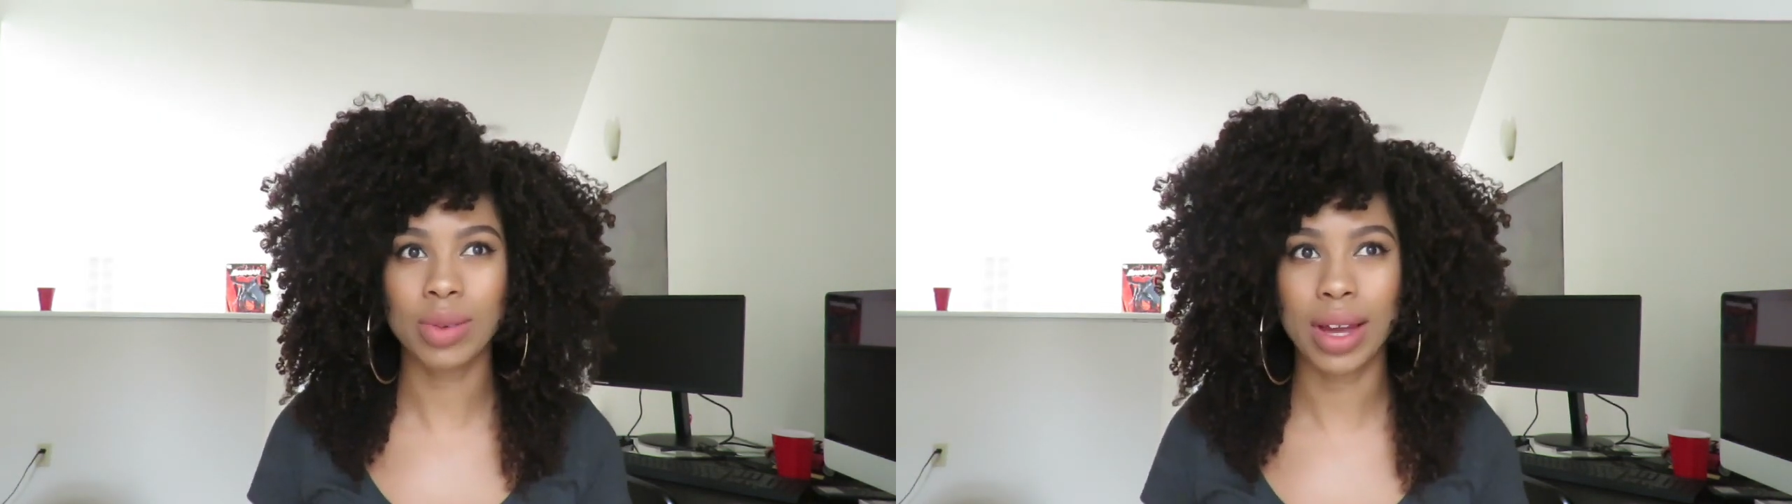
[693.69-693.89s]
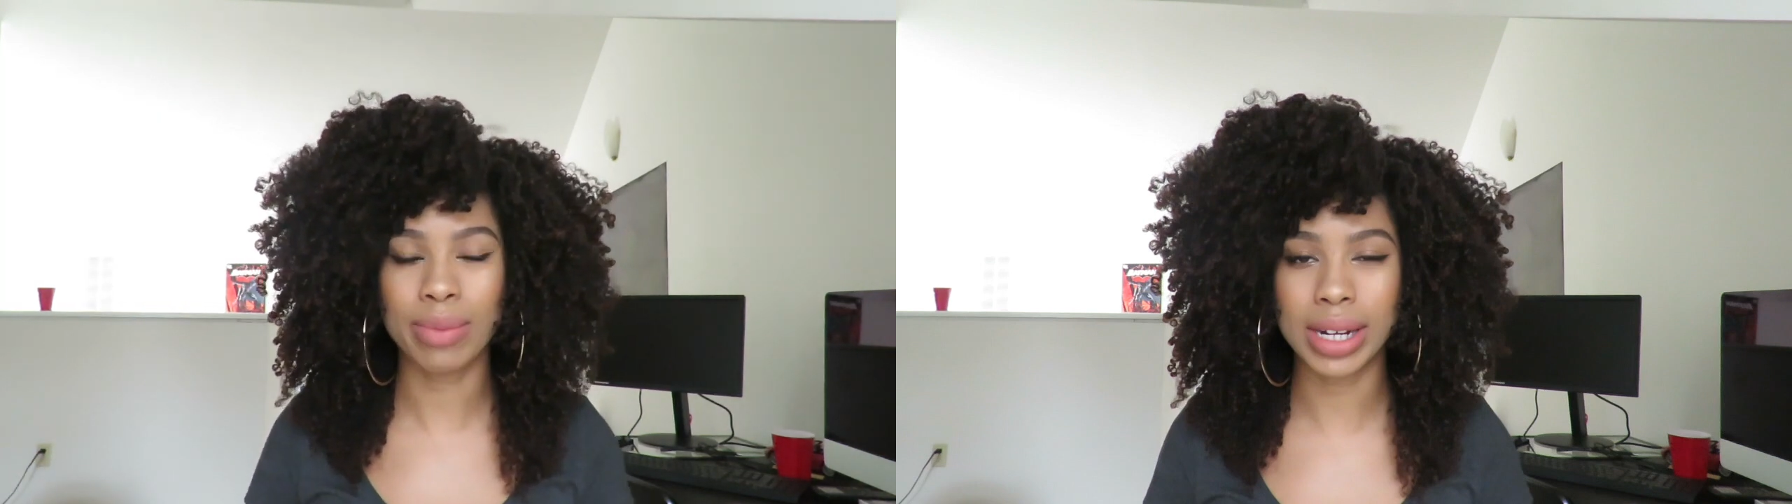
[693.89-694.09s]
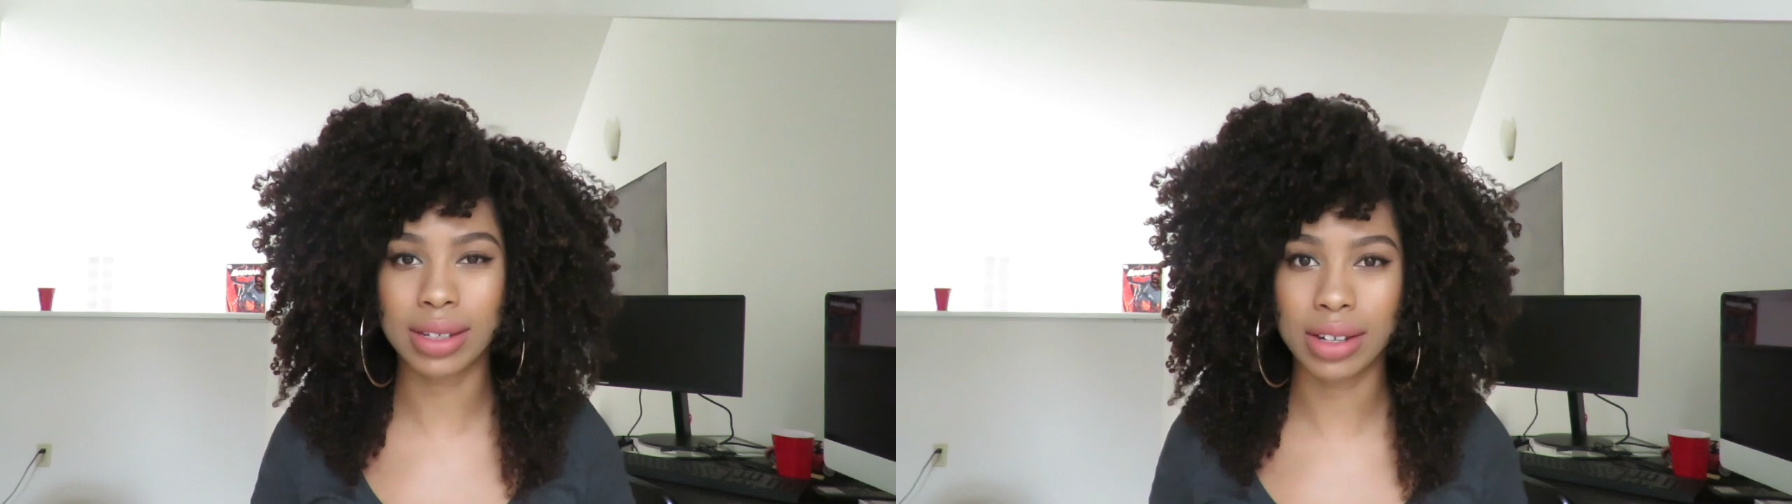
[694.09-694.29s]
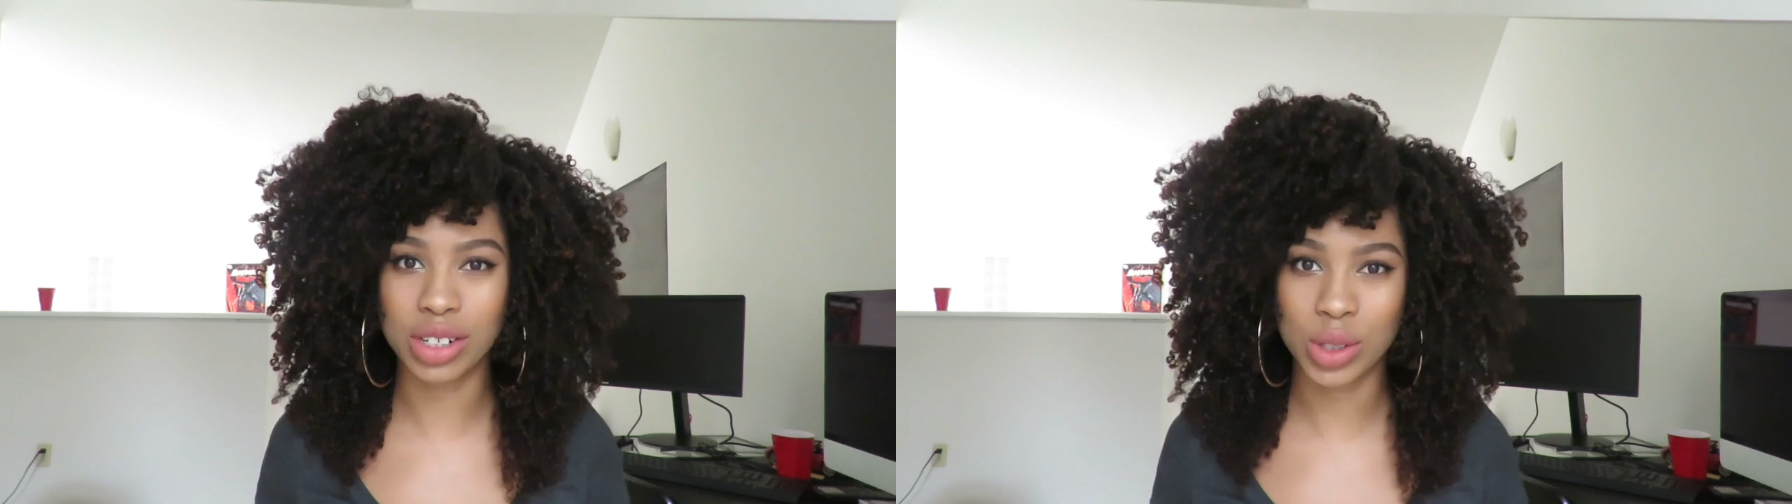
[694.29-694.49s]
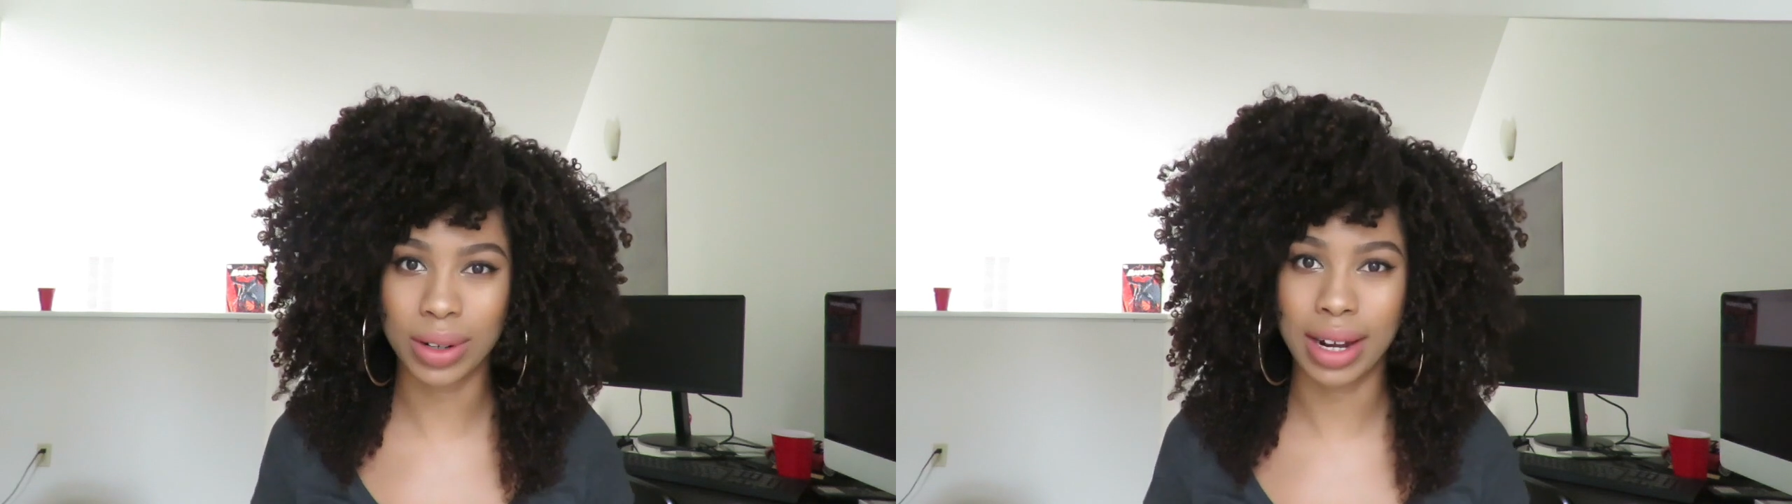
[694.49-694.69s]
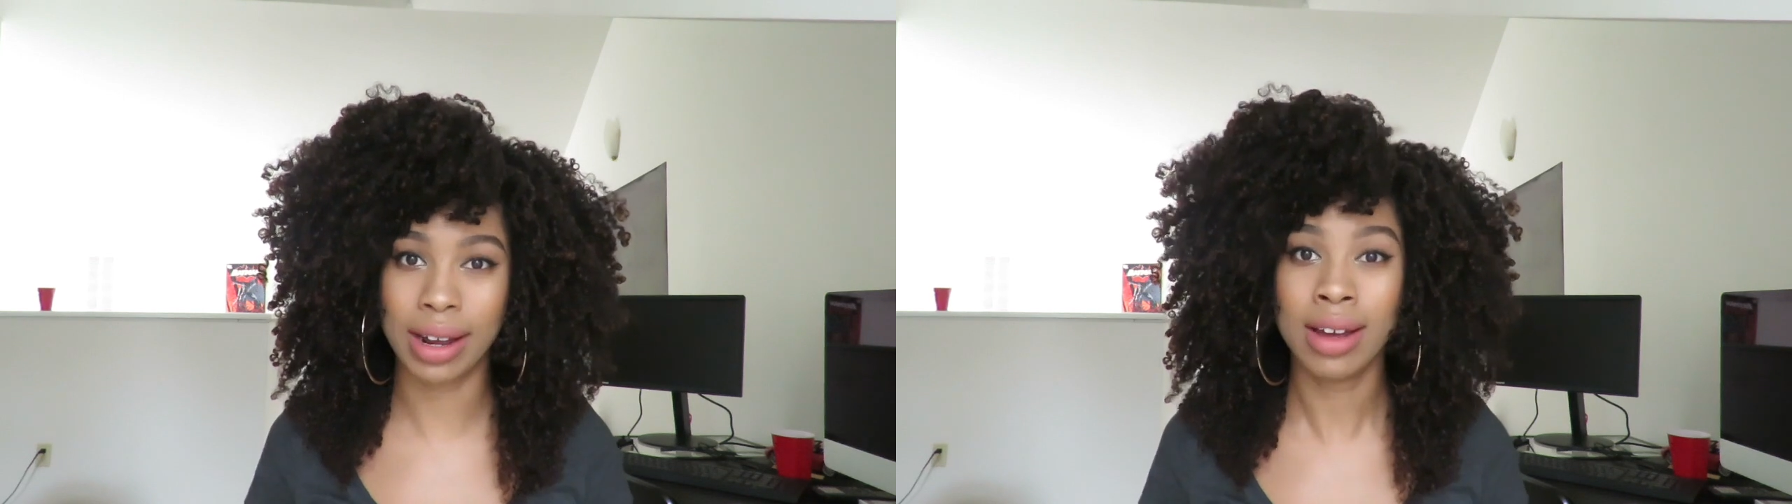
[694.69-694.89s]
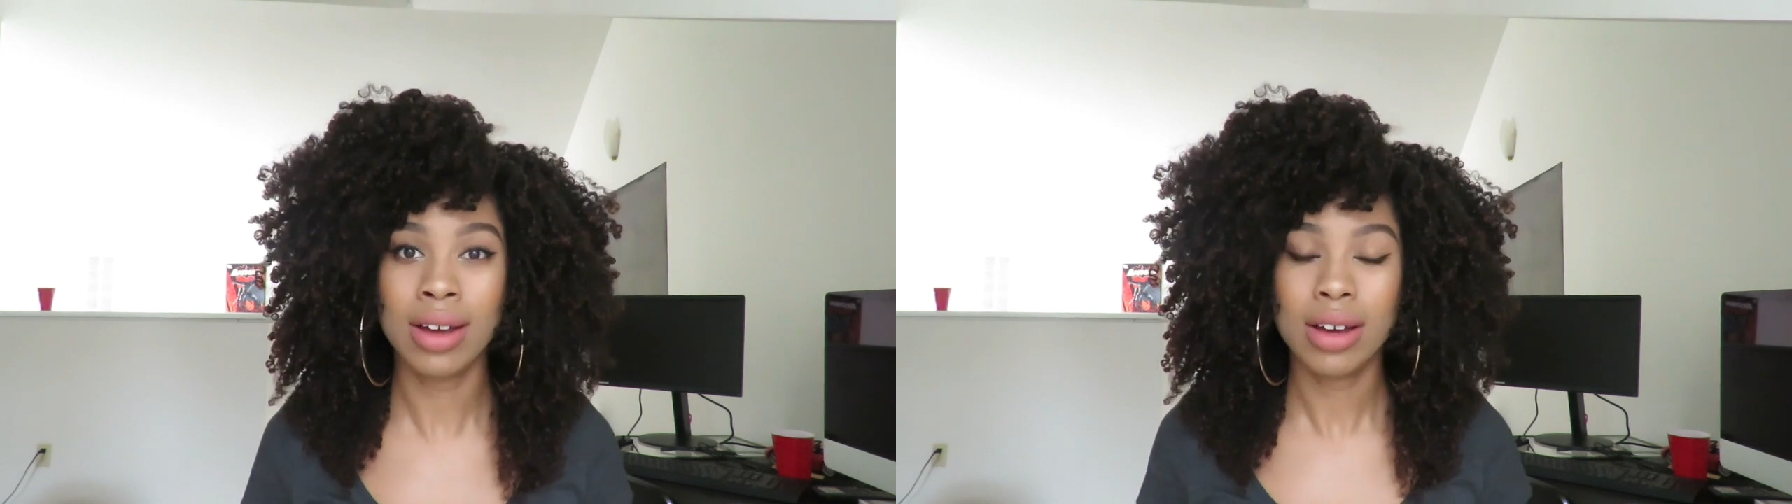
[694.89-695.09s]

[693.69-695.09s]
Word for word: week I'm actually going to try